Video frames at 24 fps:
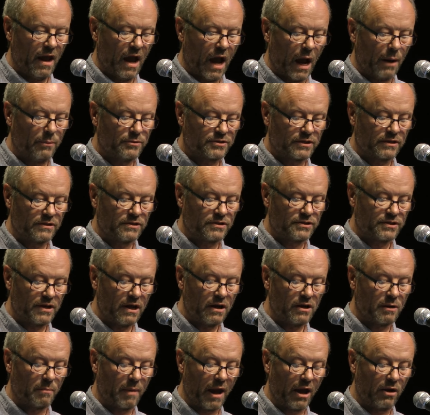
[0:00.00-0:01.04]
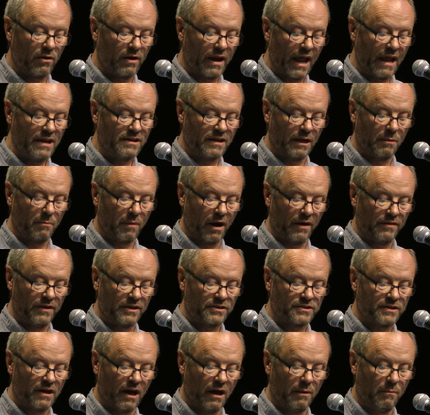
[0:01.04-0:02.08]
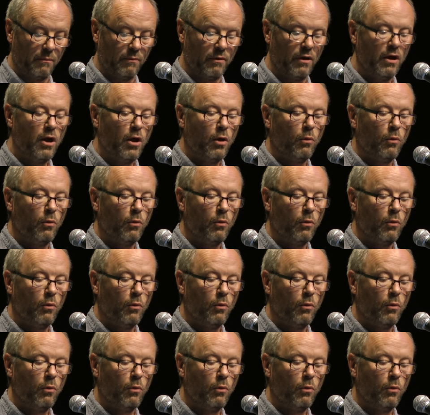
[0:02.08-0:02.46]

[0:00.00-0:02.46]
I was concerned about landing by this time.